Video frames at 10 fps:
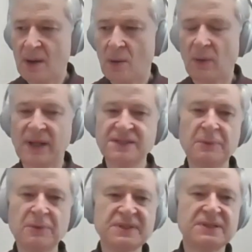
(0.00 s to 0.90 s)
well, I
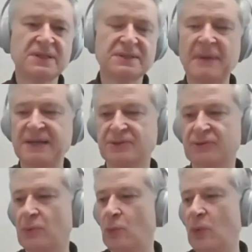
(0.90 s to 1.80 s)
suppose it does
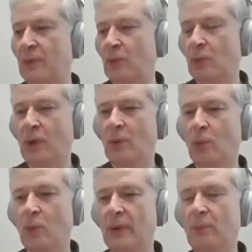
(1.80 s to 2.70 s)
matter. What,
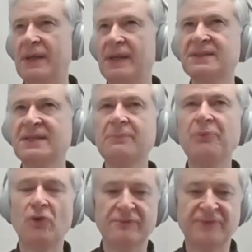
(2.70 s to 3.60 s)
is it
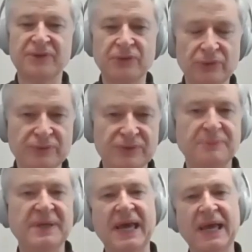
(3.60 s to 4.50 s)
important for you to
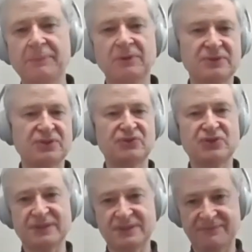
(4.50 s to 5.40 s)
be able to
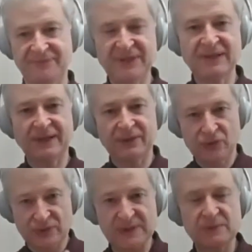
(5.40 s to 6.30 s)
just feel that
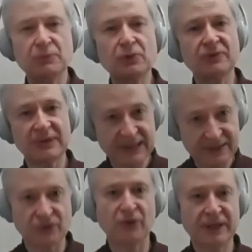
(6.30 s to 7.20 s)
you're smoothly
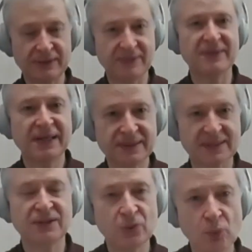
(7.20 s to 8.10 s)
doing the things
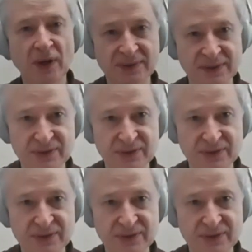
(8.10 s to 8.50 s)
that you want to